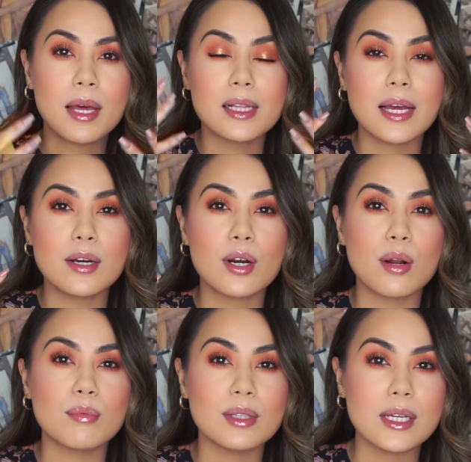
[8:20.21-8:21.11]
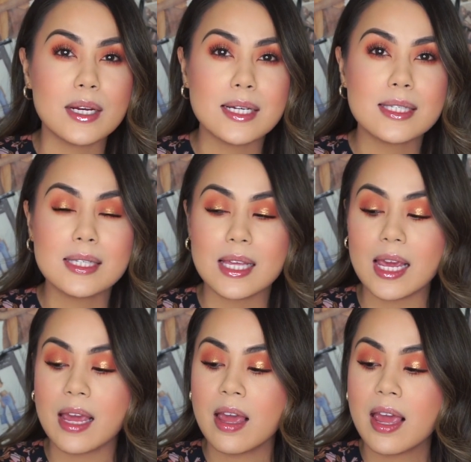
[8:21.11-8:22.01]
It glided on really
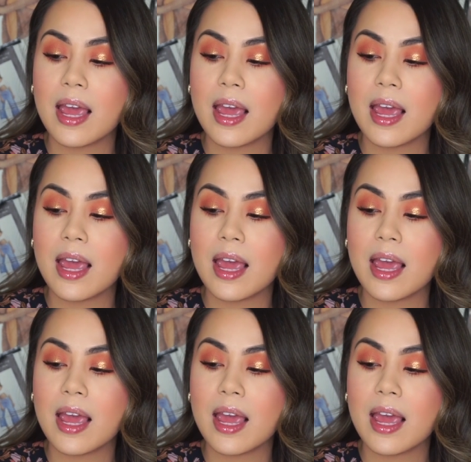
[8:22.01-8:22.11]
nicely